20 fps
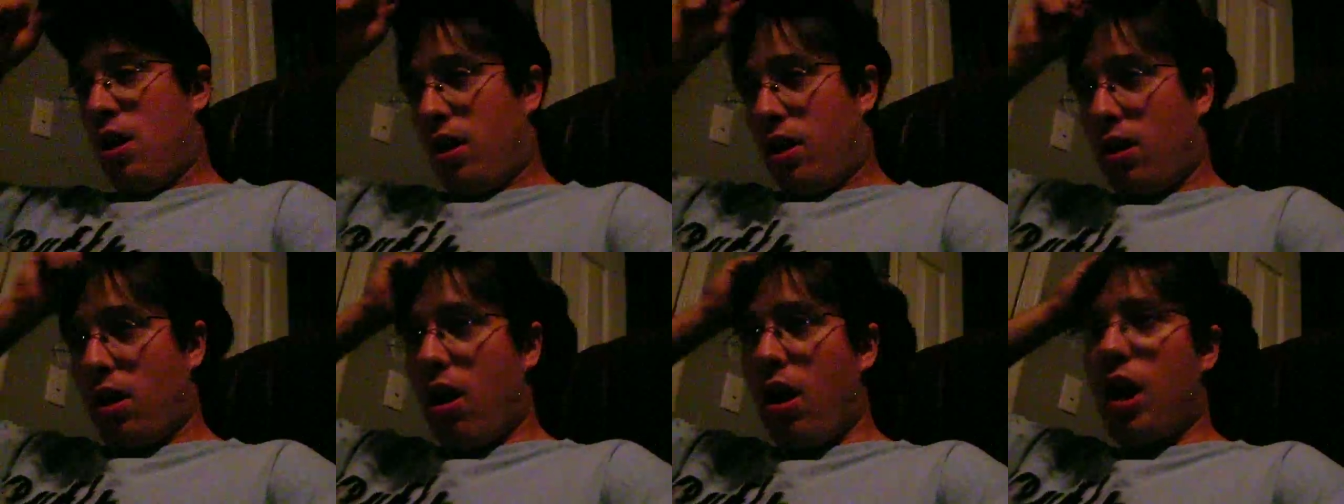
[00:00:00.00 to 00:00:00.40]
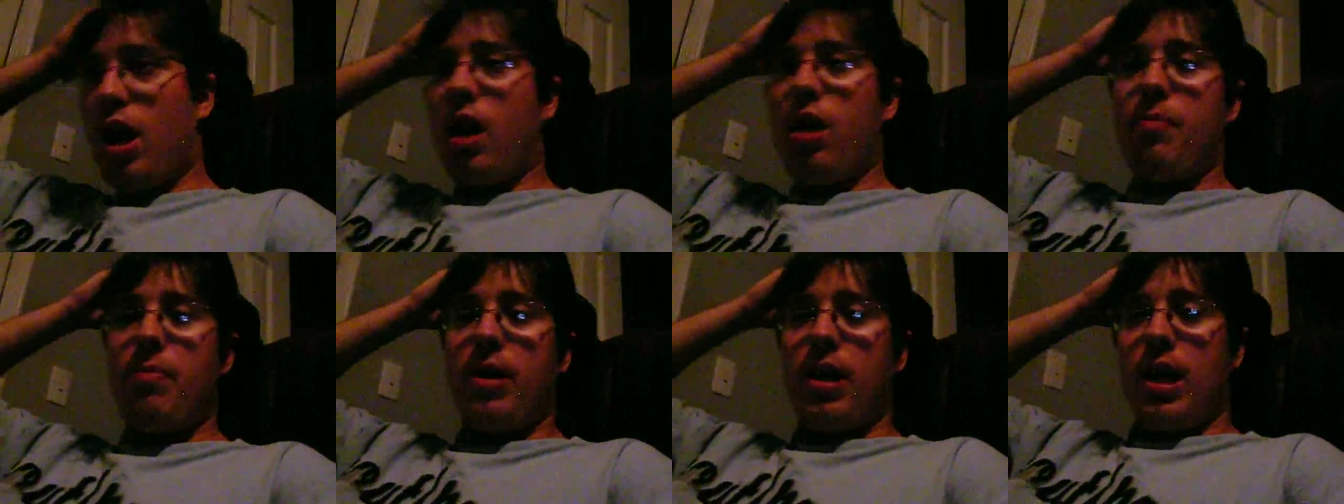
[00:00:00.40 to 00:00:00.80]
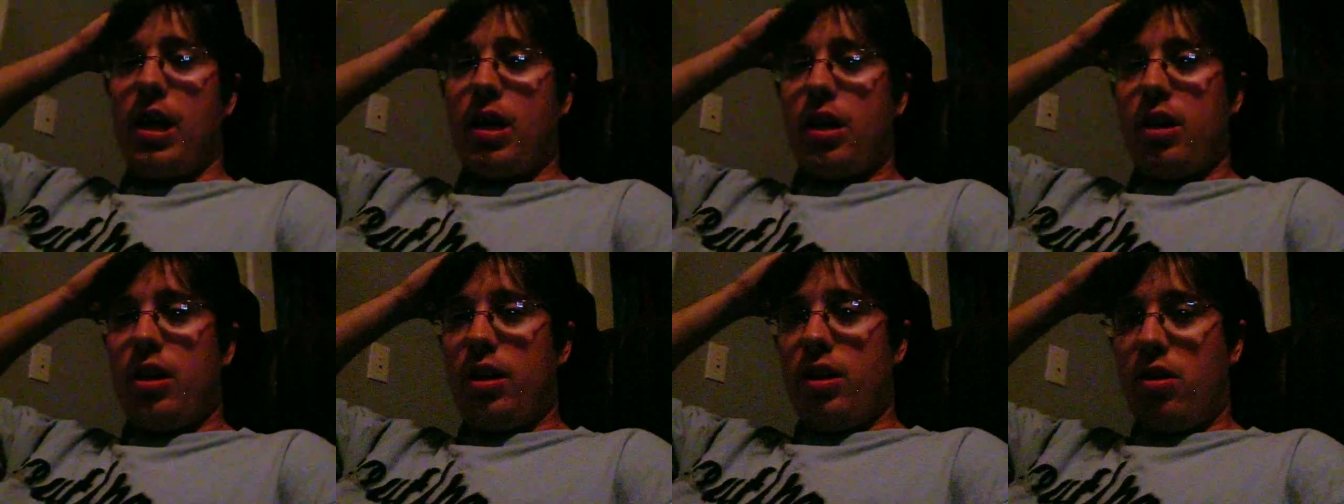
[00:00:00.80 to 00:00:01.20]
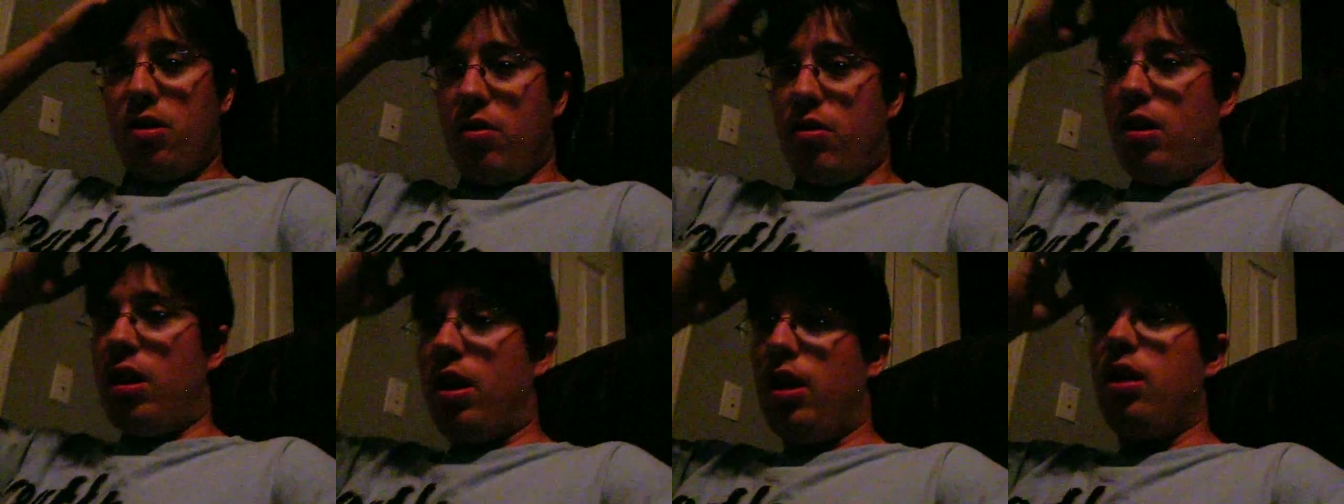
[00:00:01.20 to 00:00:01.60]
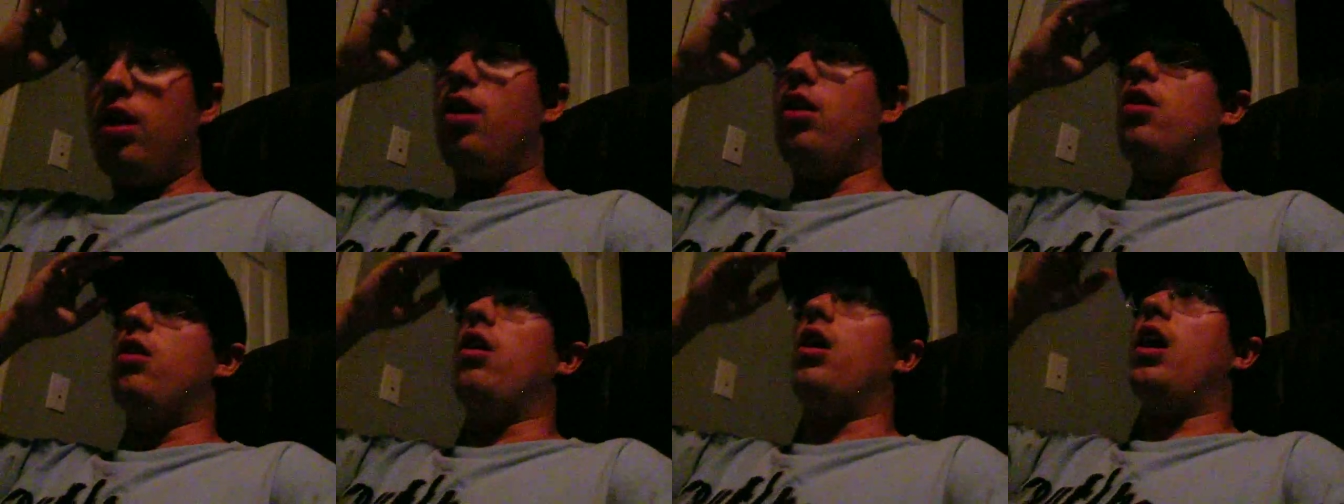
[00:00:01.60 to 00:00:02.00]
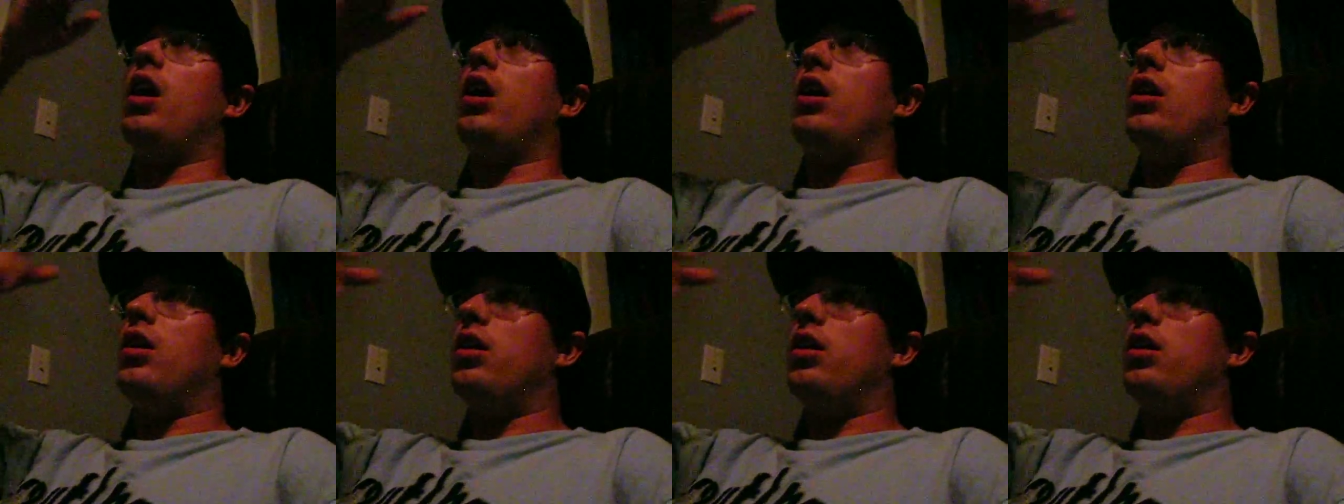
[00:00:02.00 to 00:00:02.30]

So, but I'm gonna do that, you know. I'm gonna